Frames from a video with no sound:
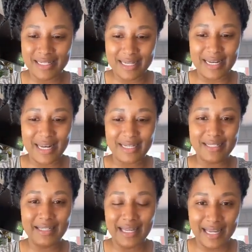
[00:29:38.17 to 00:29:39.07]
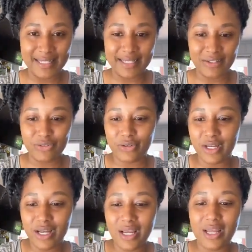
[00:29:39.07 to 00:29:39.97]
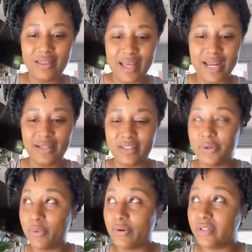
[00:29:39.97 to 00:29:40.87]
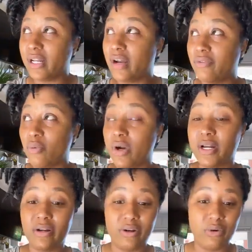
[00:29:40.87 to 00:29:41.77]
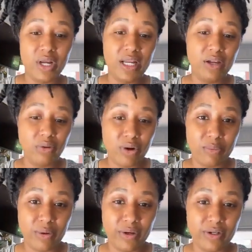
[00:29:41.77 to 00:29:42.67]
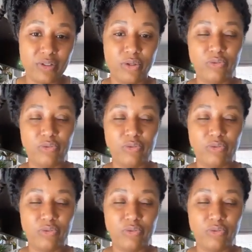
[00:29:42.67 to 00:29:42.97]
DNA ancestry. That is the equivalent of one great grandparent.